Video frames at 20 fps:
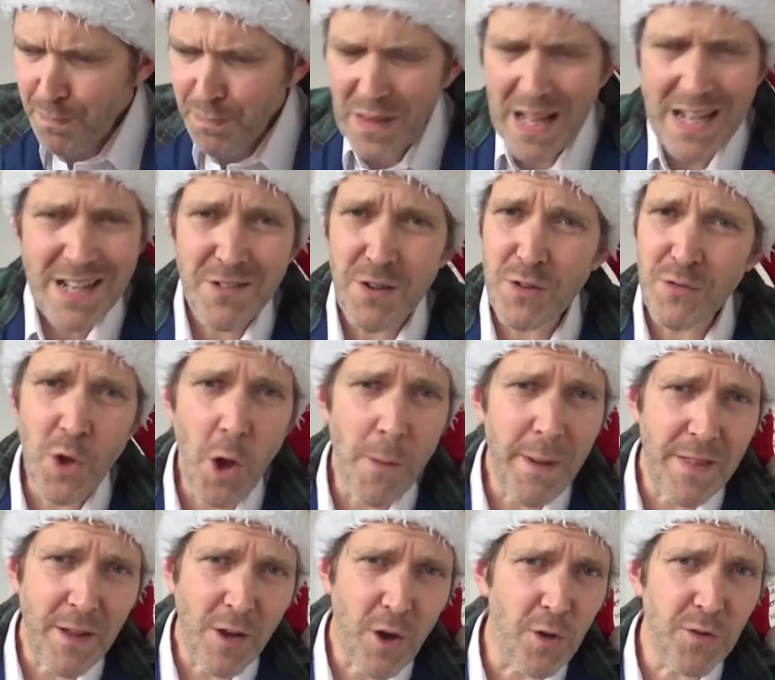So it's not
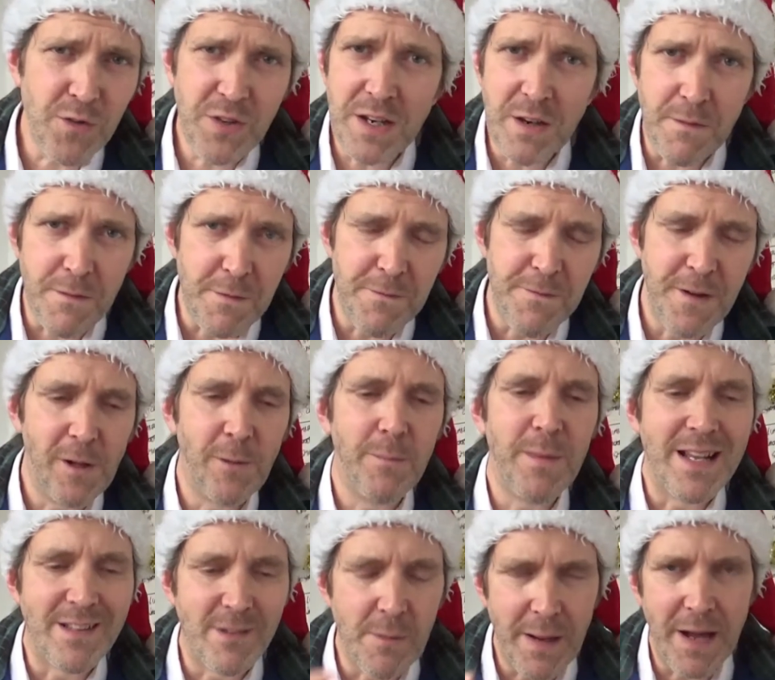about the content of the film,
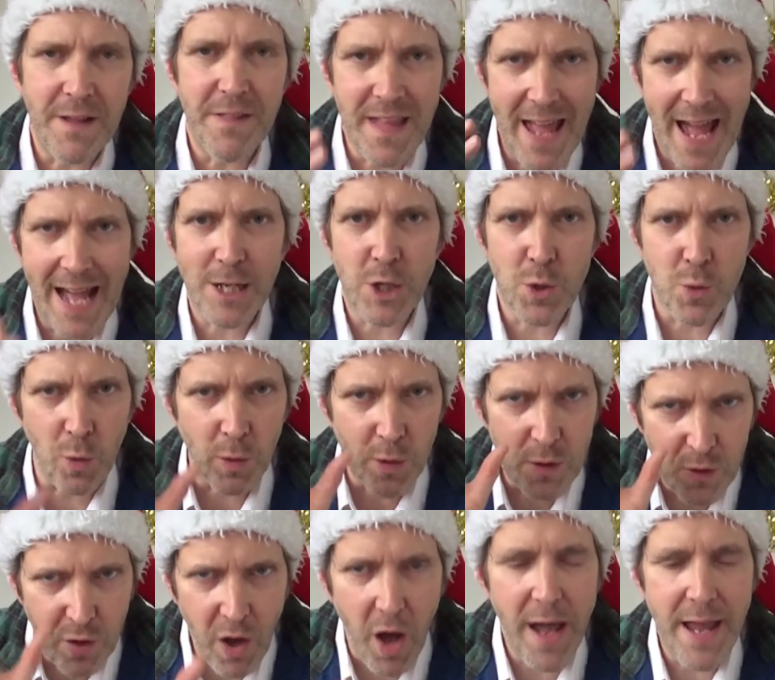it's about the actual
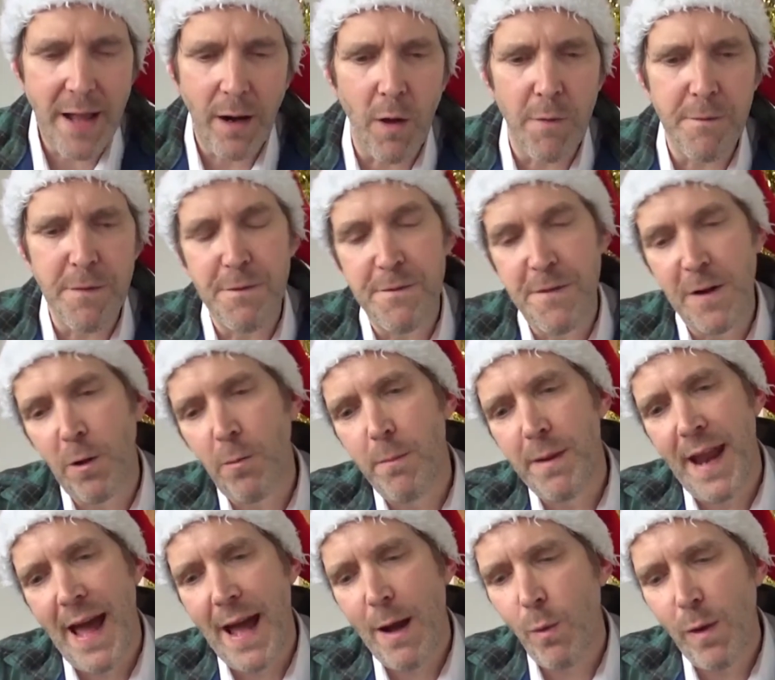title of the film
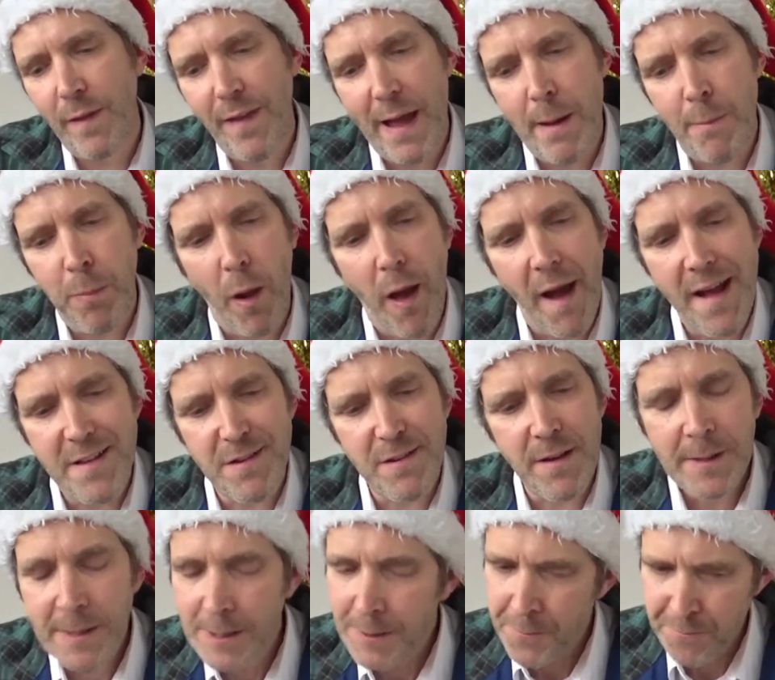and how well that
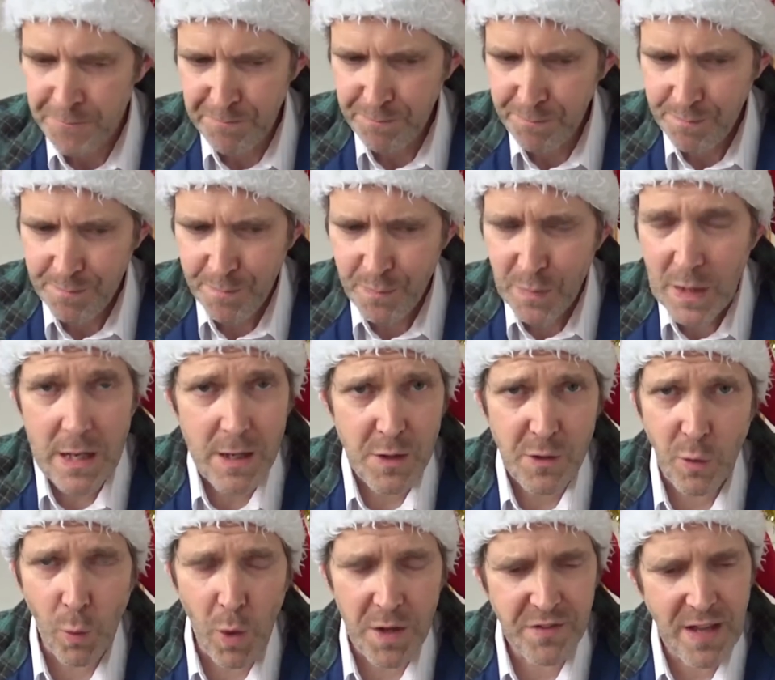applies
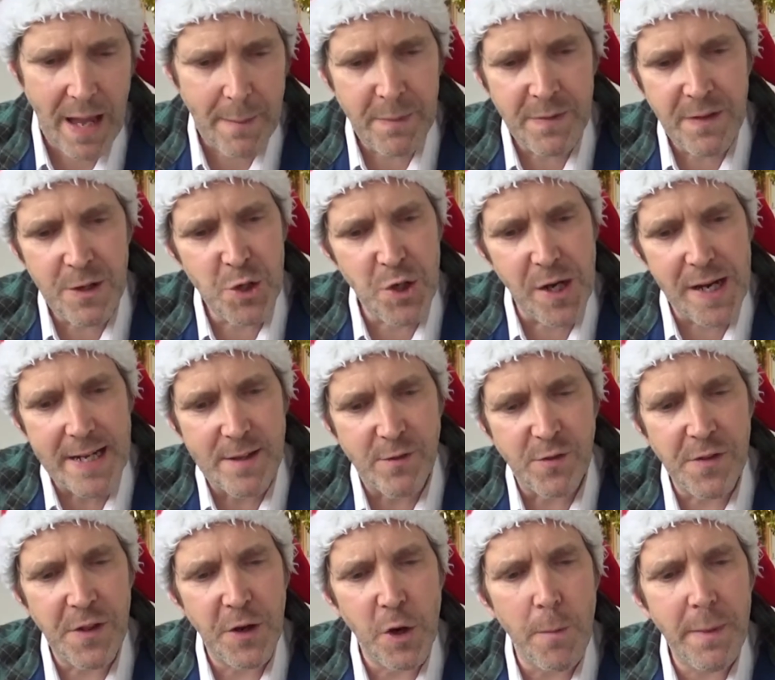to what's happened this year.
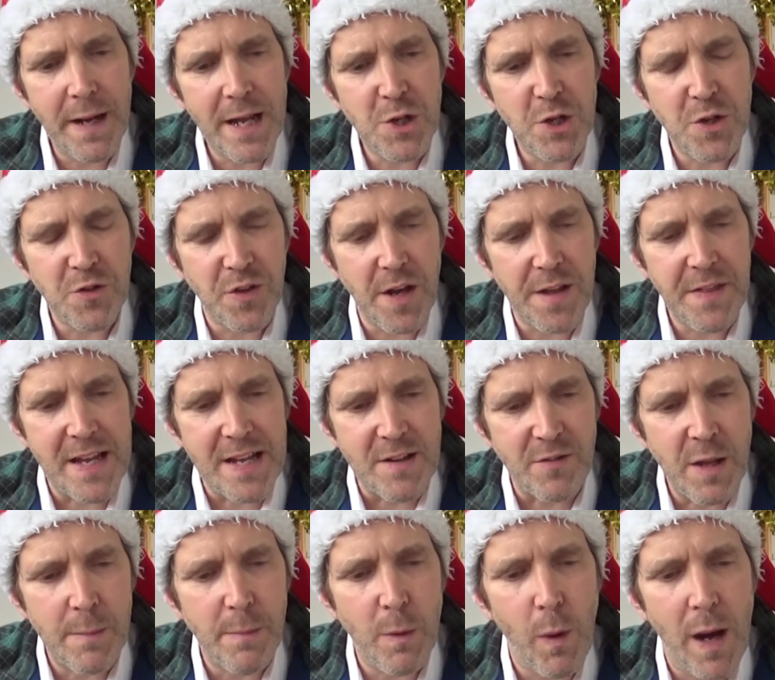So the nominations are
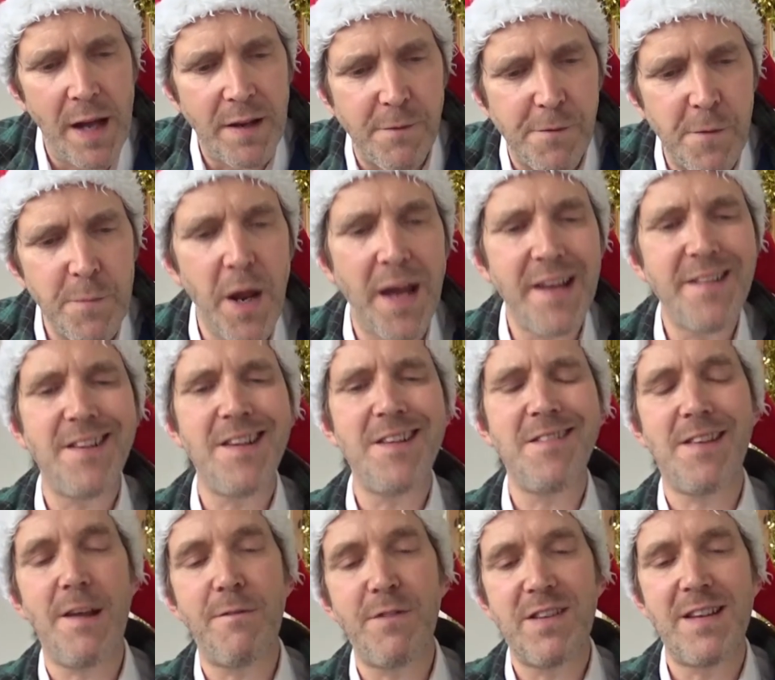these. Number 1, from
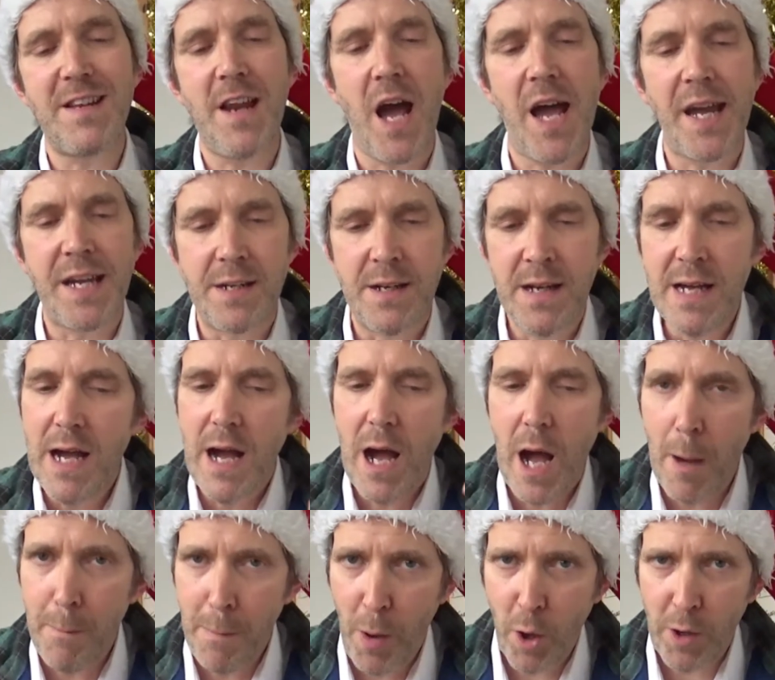1979,
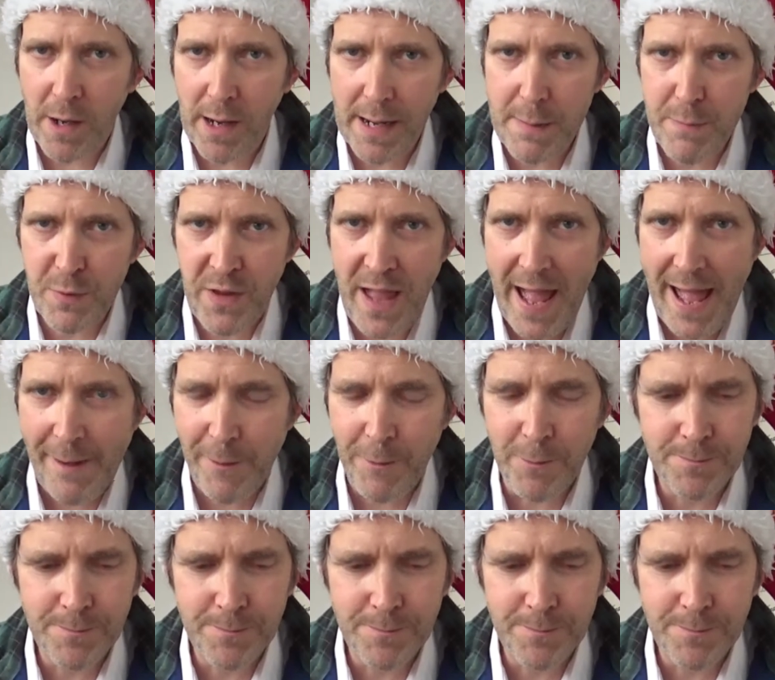Apocalypse Now.